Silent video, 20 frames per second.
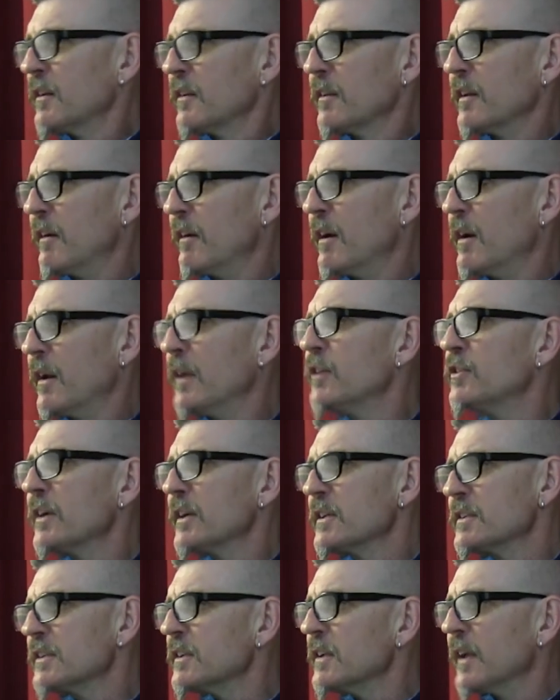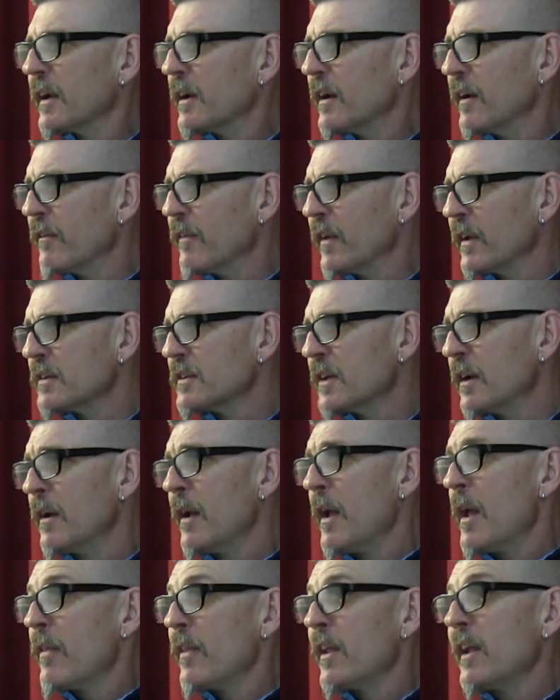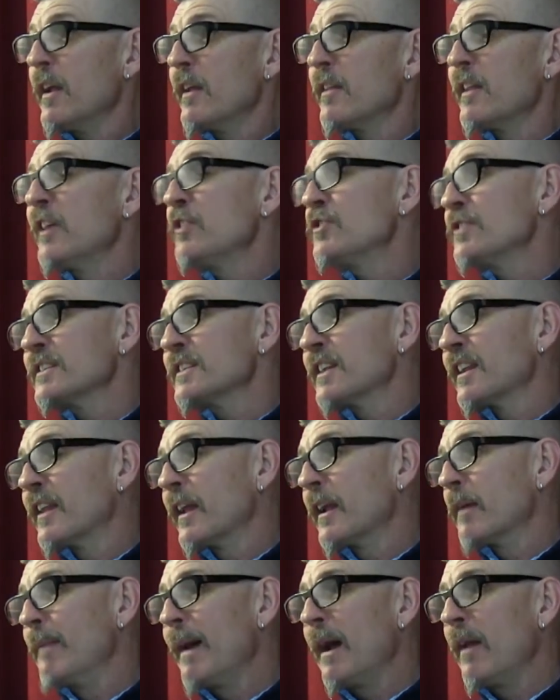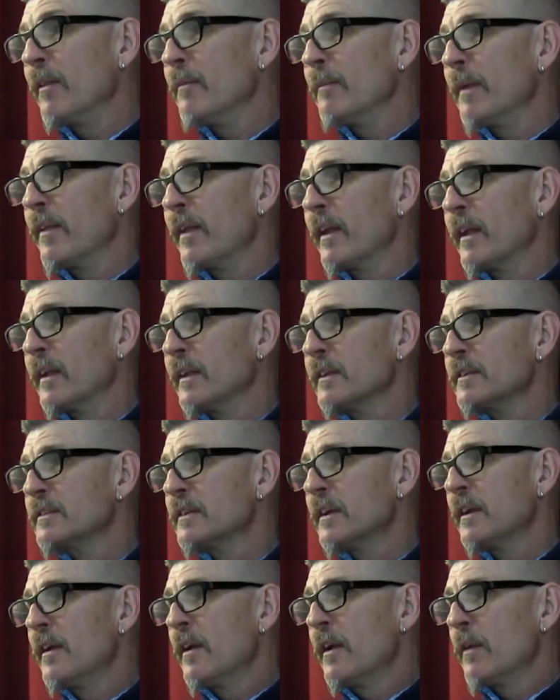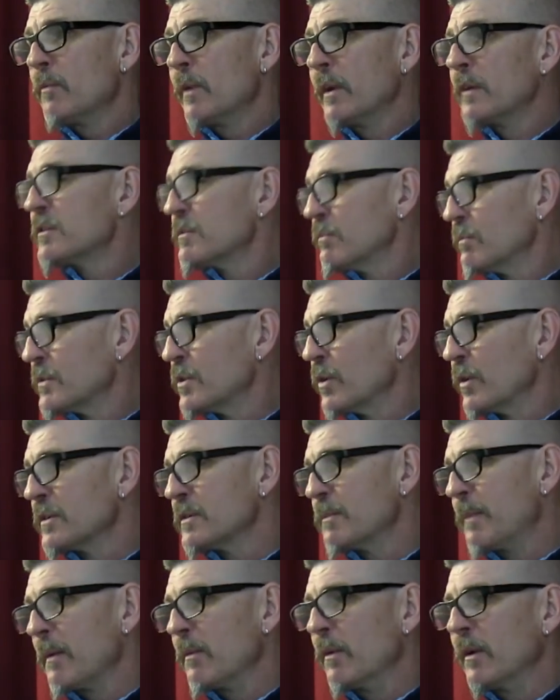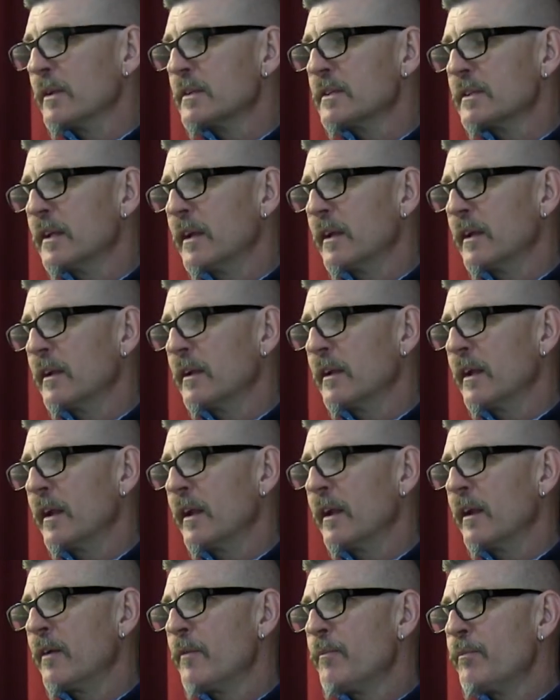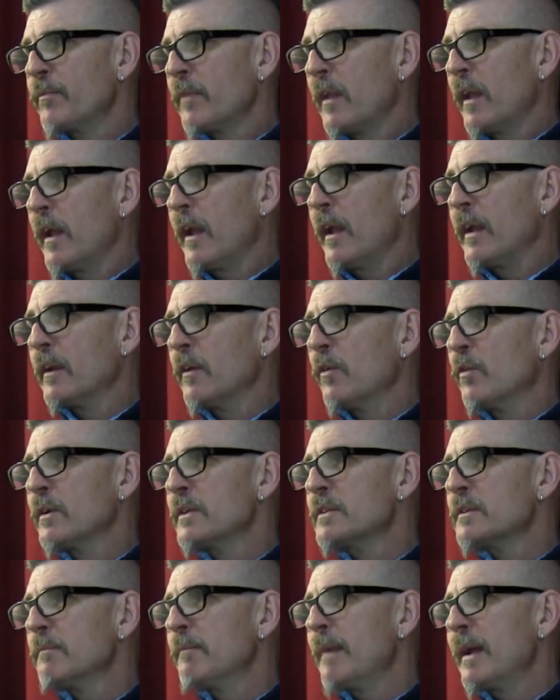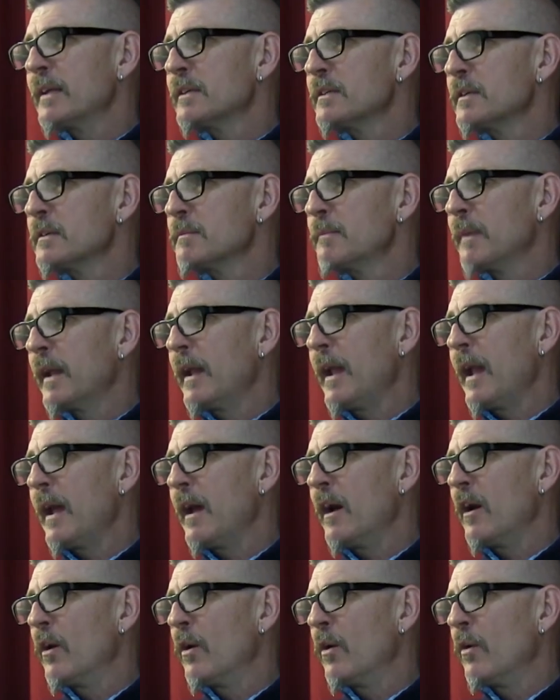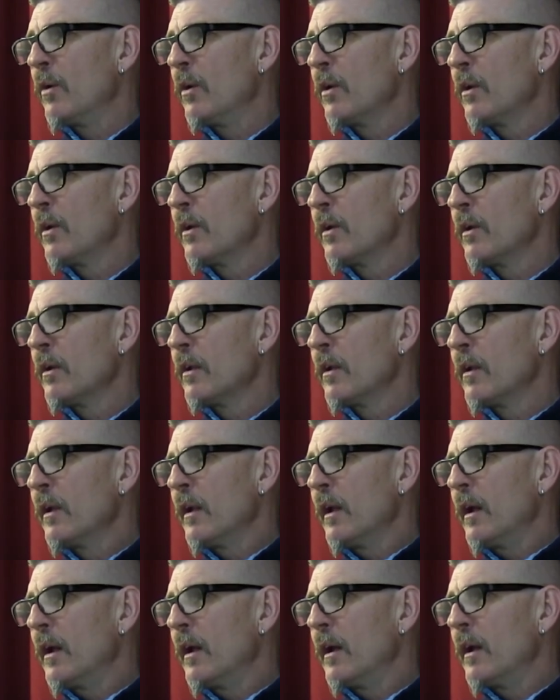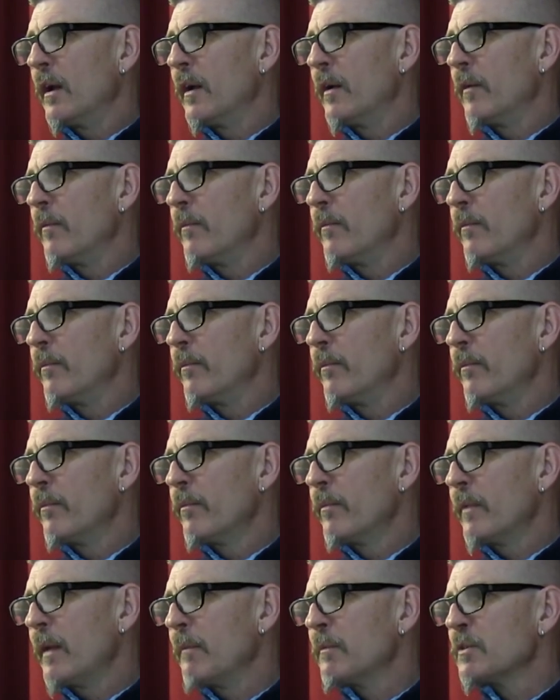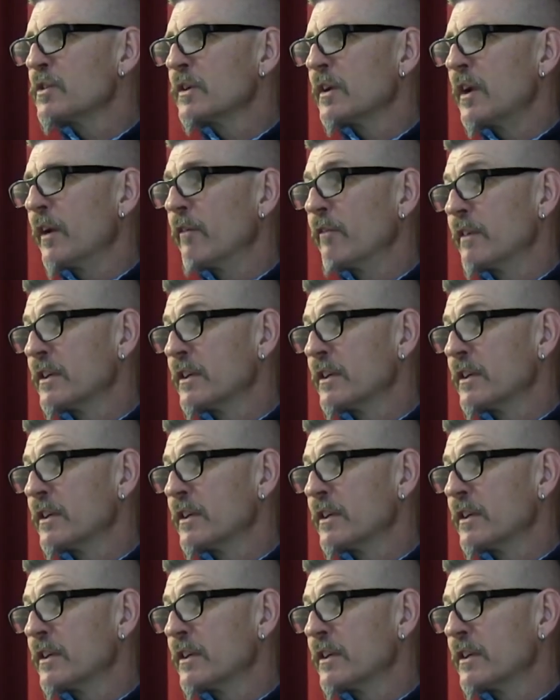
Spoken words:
their own interests and that kind of thing. So the interesting thing about them, I think, is when talking to people, is that it always amazes me how much kind of